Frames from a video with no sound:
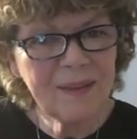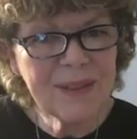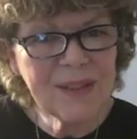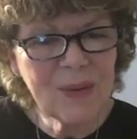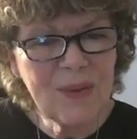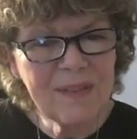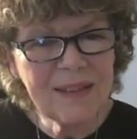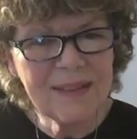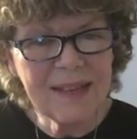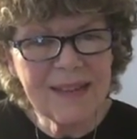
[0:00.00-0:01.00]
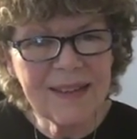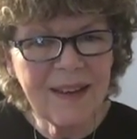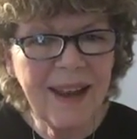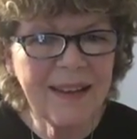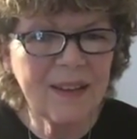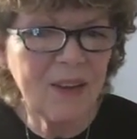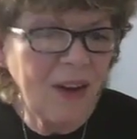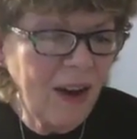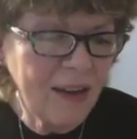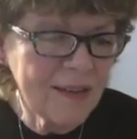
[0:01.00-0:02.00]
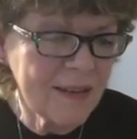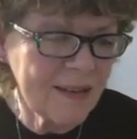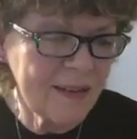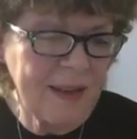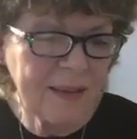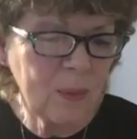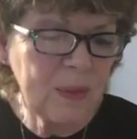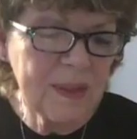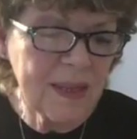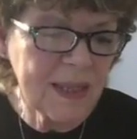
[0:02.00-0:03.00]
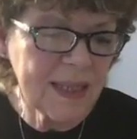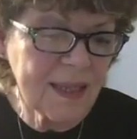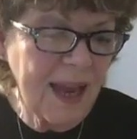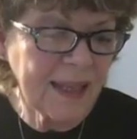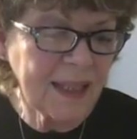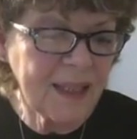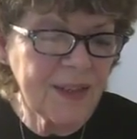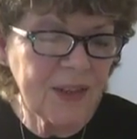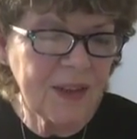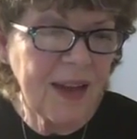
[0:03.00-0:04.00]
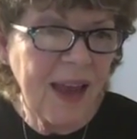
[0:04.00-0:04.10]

restoring the desert like a garden and the wilderness like Eden.